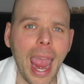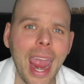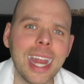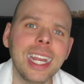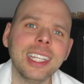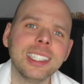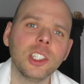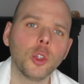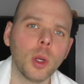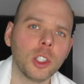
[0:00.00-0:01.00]
Any
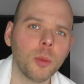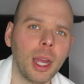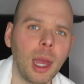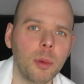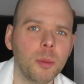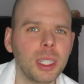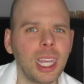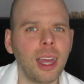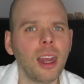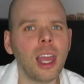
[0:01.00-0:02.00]
situation might happen, but
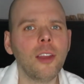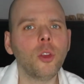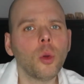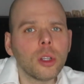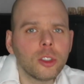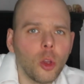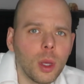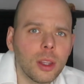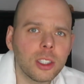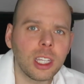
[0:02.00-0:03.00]
yet, if you're
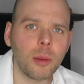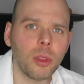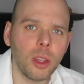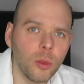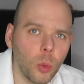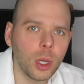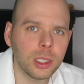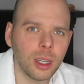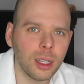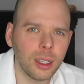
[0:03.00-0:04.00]
doing the same thing you've always
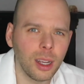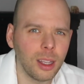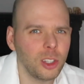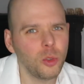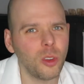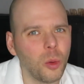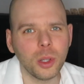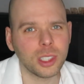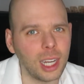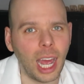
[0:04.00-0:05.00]
done, you know
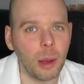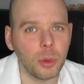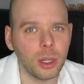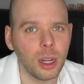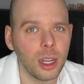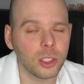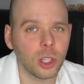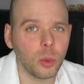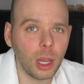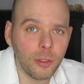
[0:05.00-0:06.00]
what's going to happen.
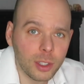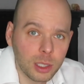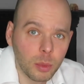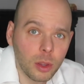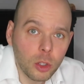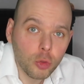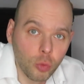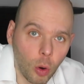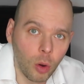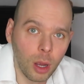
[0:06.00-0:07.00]
So if it's something that's
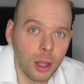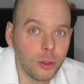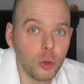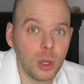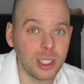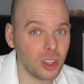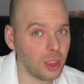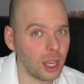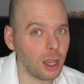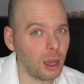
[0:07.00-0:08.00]
wrong, you need to
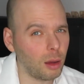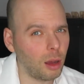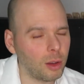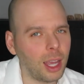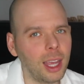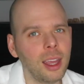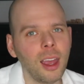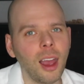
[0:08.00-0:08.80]
think, okay,